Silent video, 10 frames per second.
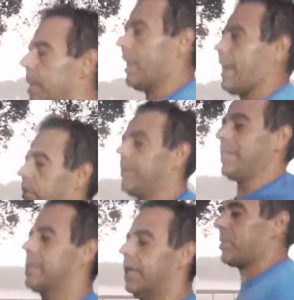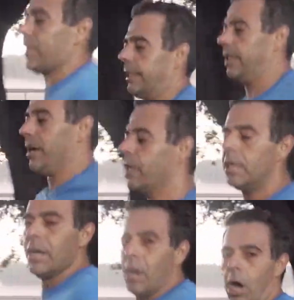that quintessentially
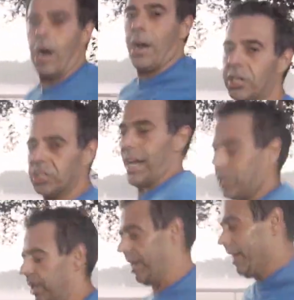I don't change.